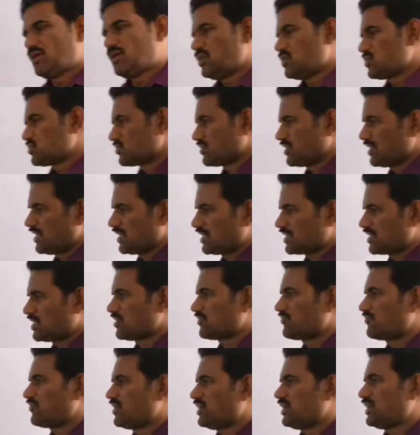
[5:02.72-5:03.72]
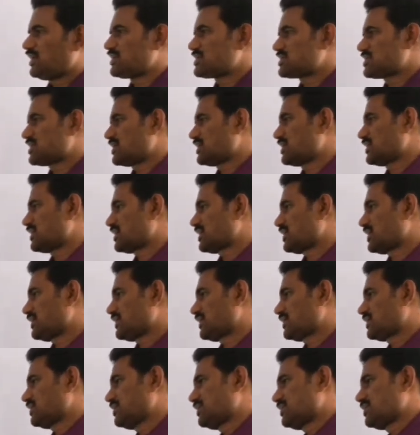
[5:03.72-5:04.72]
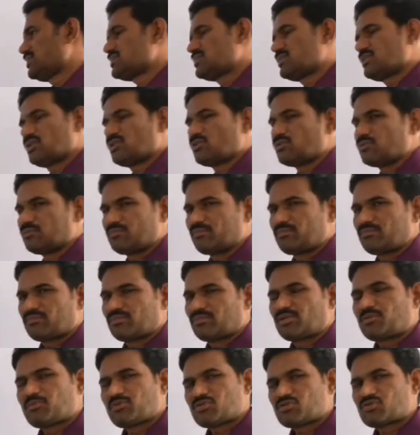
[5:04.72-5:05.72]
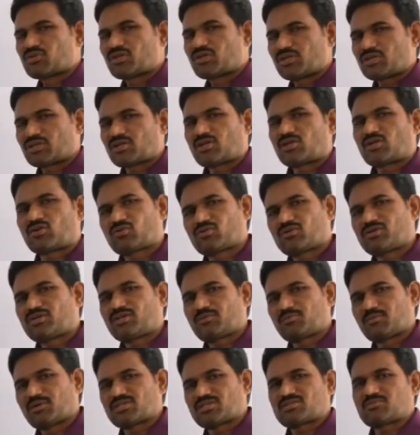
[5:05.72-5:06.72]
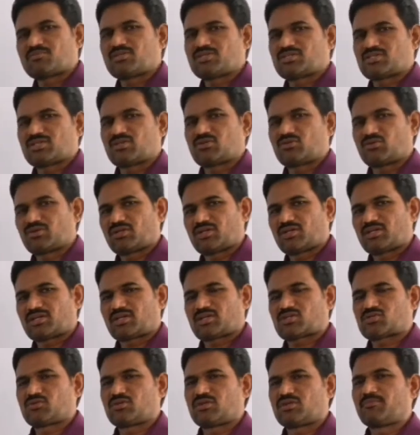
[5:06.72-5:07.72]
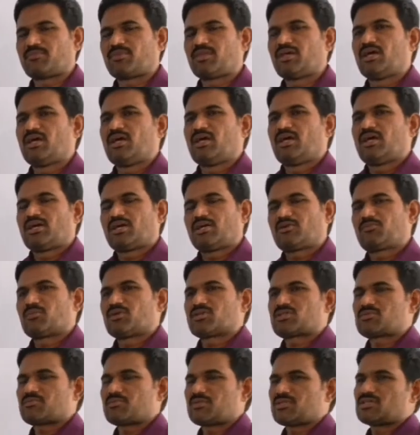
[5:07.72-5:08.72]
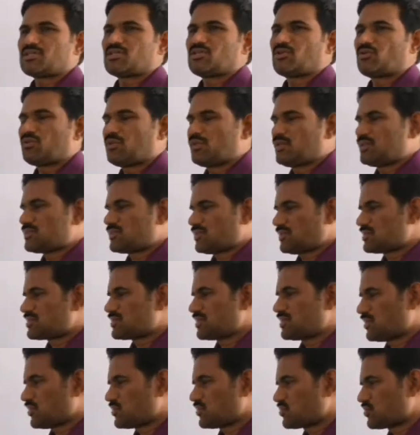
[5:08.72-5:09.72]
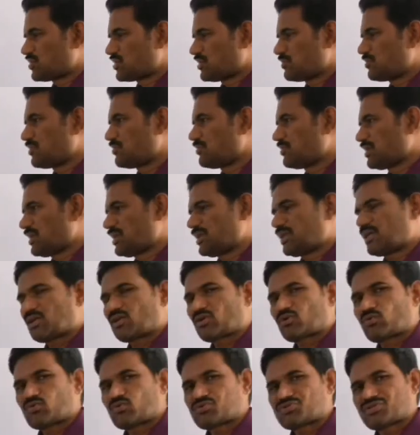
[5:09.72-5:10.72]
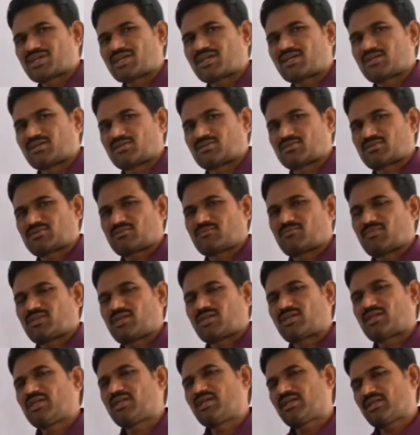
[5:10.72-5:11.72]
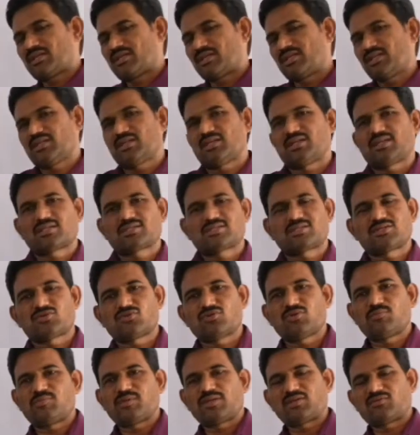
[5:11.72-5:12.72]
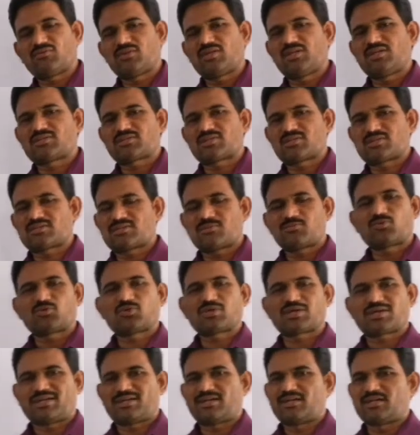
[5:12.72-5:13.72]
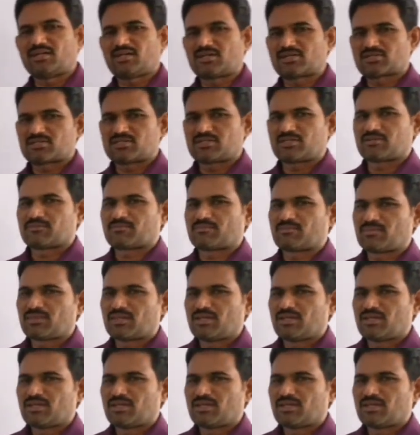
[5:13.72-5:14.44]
So electric field inside the conductor is 0. That means you can conclude it must be 0 here actually. It must be 0 in the sense there you should remember in electrostatics. And later in the next topic we discuss about current electricity.